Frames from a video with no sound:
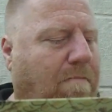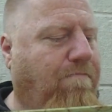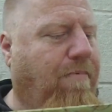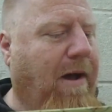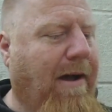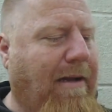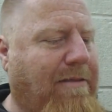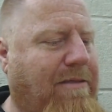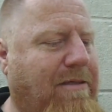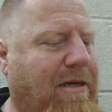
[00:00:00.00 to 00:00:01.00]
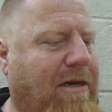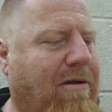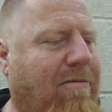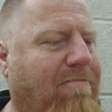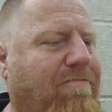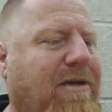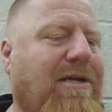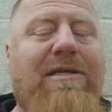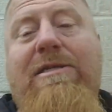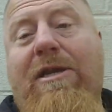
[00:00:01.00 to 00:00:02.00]
but uh,
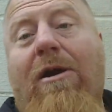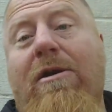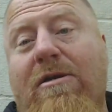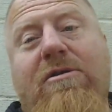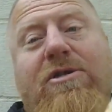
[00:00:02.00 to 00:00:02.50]
because it's done in the